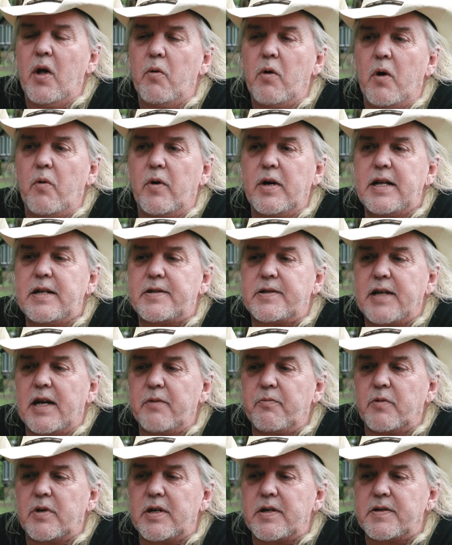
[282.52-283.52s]
well, what he
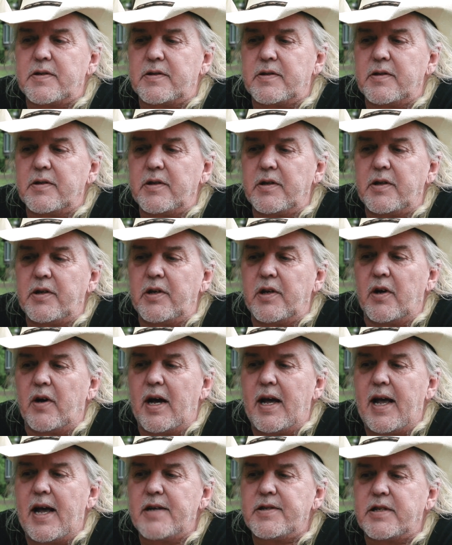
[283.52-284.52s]
said was, you know,
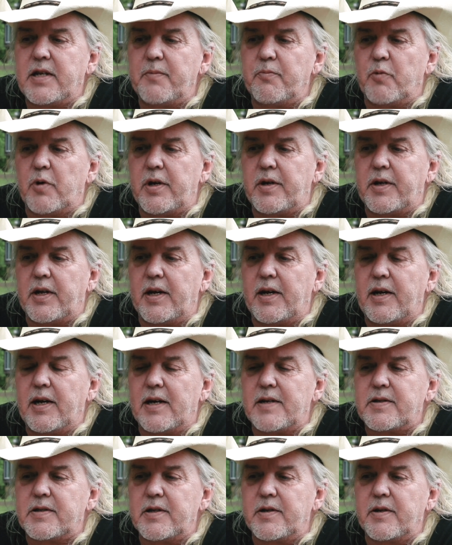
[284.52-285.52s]
I asked him one day,
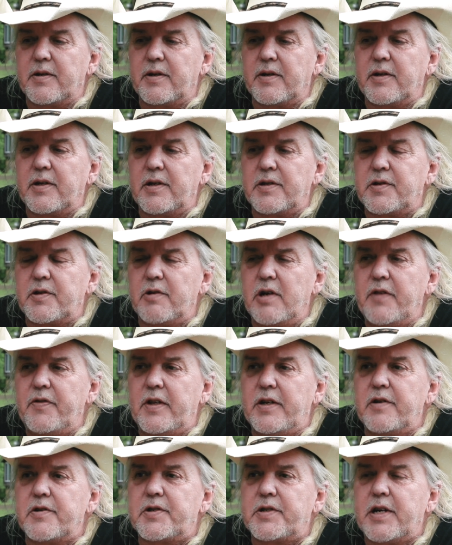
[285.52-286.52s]
I said, uh, is there
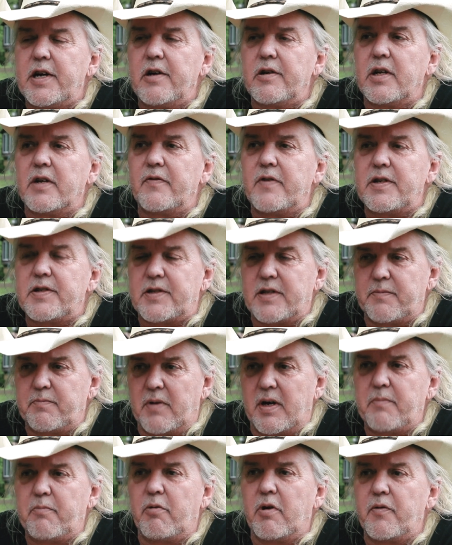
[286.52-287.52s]
anything you're scared of? He said,
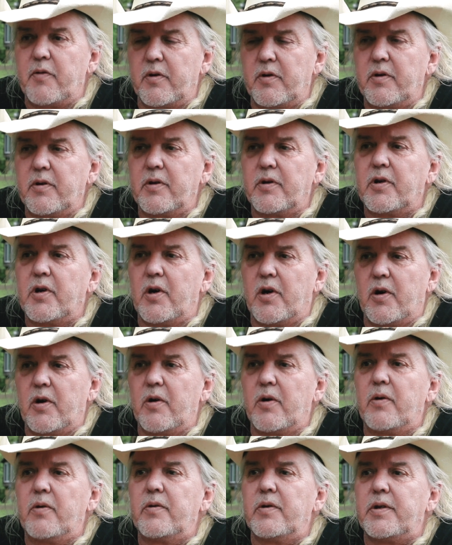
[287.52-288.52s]
my brother
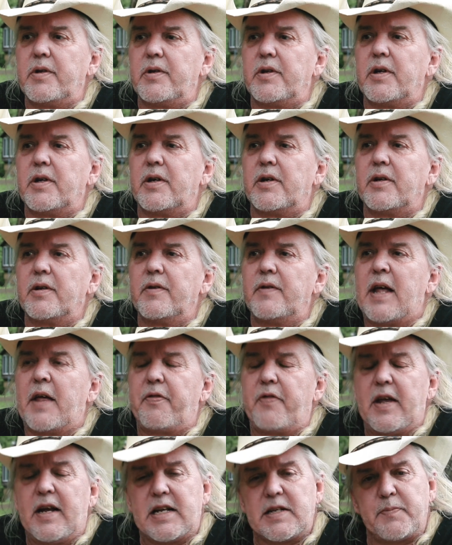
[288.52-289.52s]
Carl, and uh,
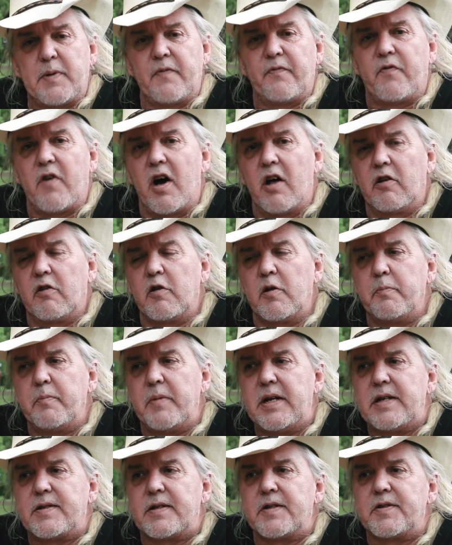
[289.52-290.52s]
that thing has been following
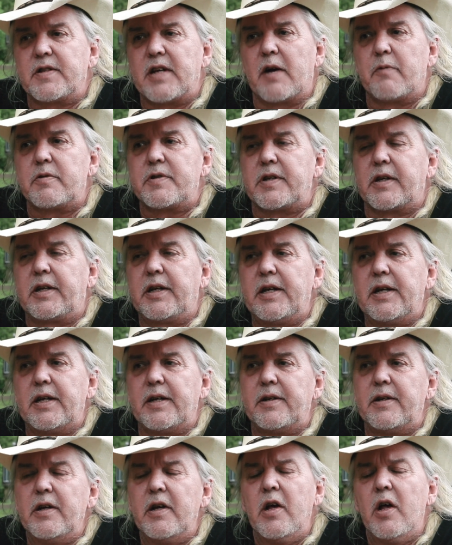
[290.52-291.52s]
me since I was a
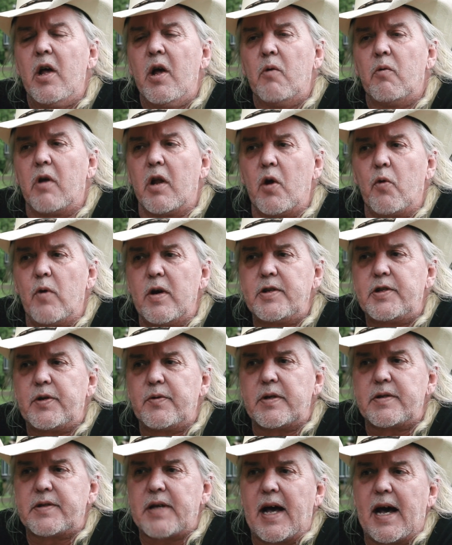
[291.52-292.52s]
kid. Well, it went
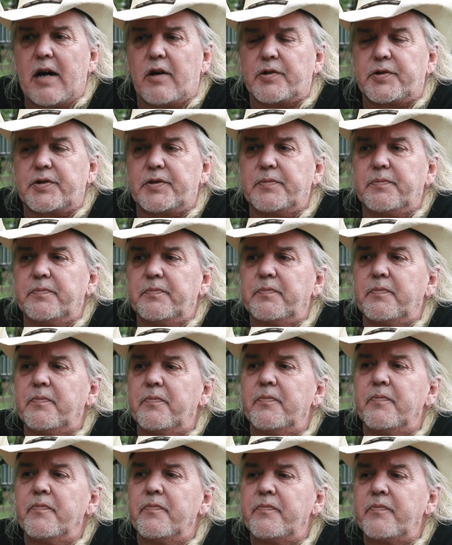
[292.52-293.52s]
to his house.
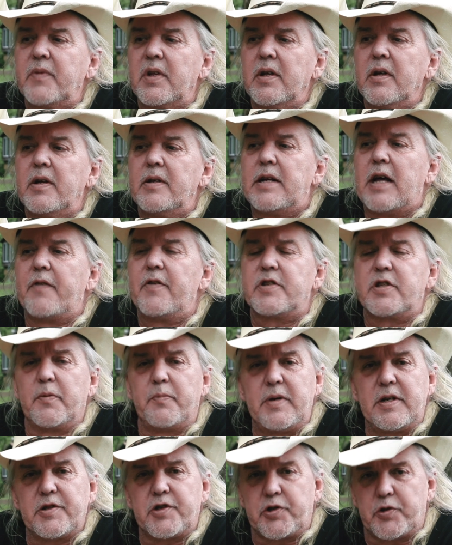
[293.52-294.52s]
Now this
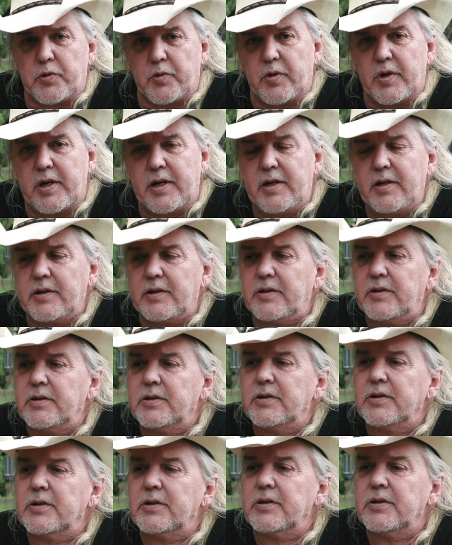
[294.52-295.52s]
will be a story,
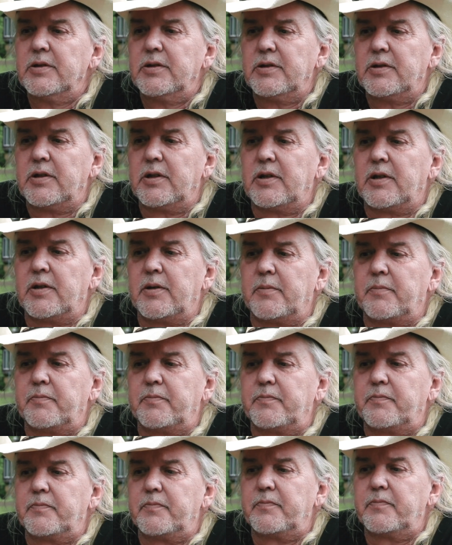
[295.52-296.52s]
um,